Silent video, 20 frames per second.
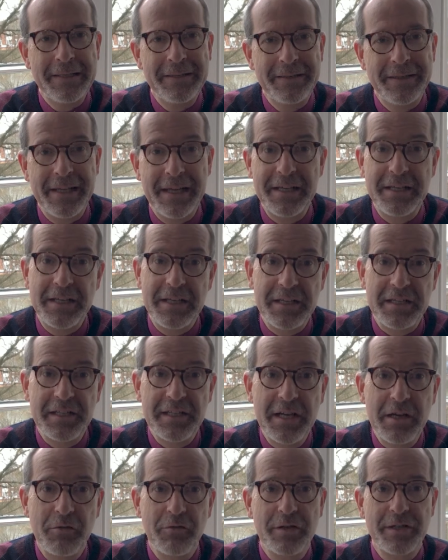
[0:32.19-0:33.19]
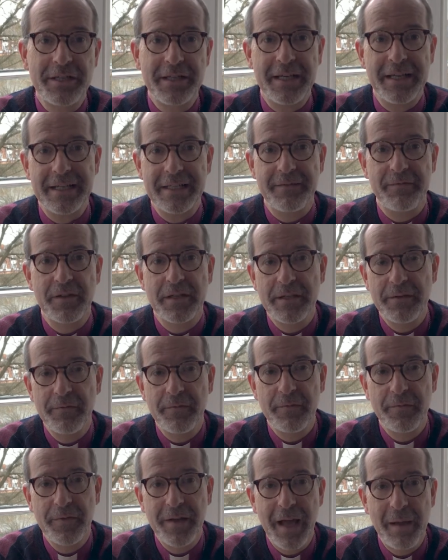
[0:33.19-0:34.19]
The idiosyncrasies of the
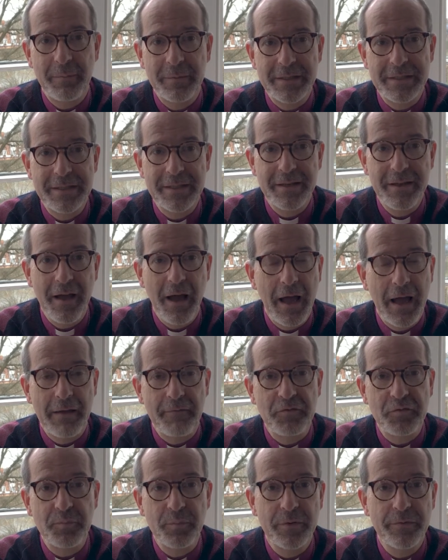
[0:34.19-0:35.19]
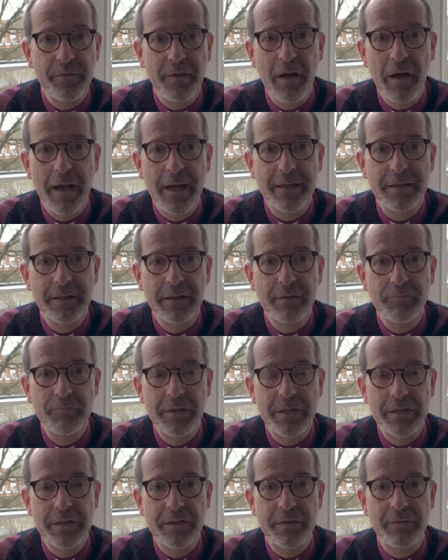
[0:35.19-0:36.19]
different families' lives provide a
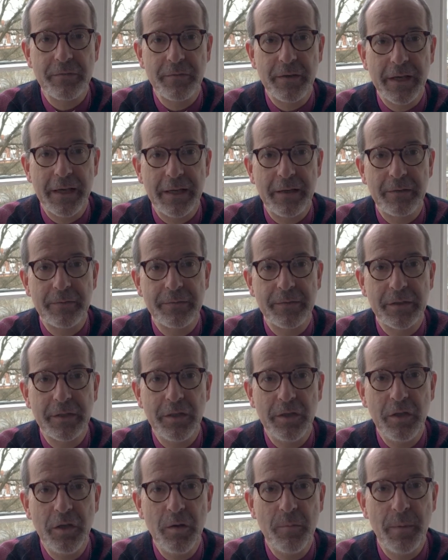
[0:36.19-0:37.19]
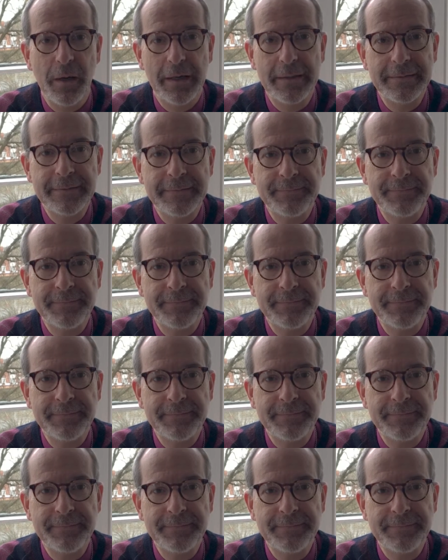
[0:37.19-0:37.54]
rich vein for humour.